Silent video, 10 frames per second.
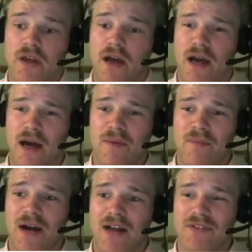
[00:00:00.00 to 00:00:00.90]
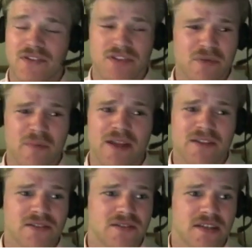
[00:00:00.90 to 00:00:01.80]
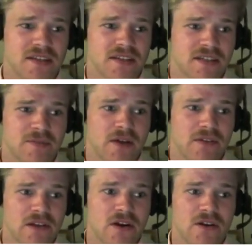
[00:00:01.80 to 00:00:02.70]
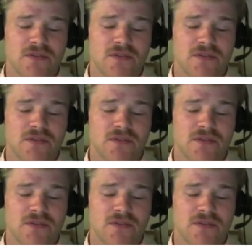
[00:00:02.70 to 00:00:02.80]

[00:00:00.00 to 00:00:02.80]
And there's some immense statistics about the lung.